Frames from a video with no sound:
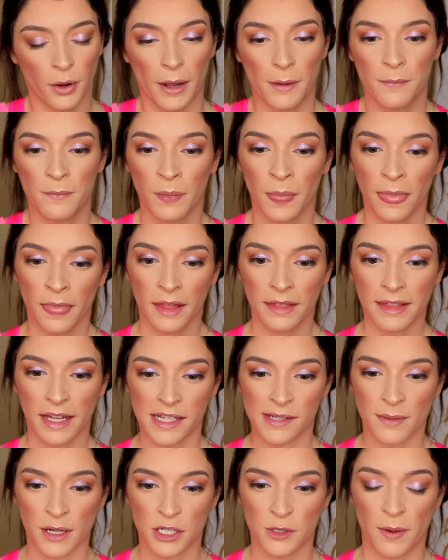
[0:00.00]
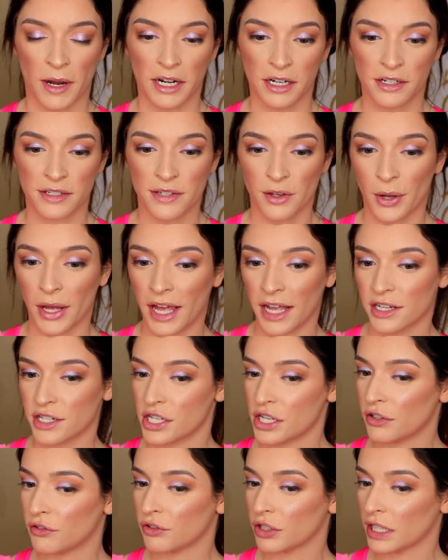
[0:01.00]
Okay, that's much better. So I
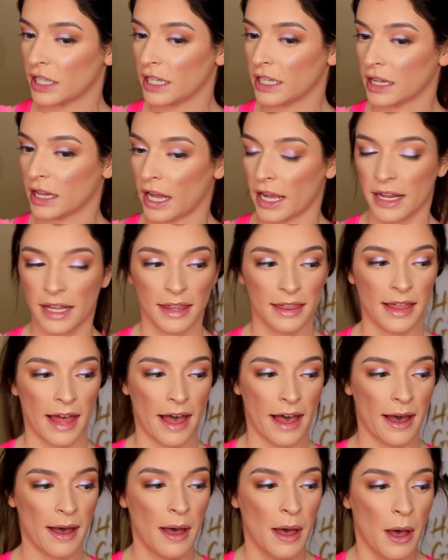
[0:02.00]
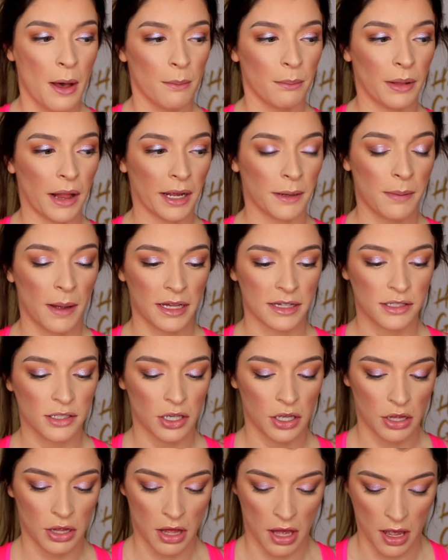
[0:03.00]
actually really like that black
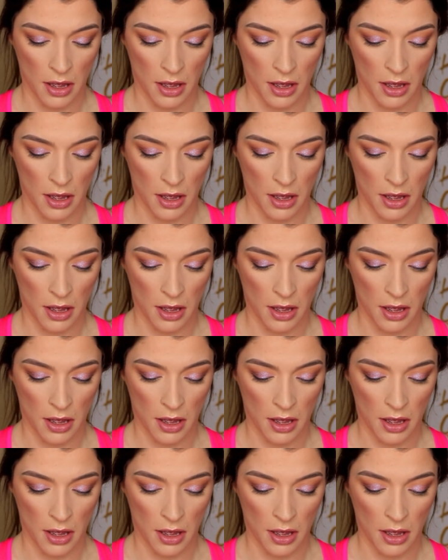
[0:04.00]
pencil.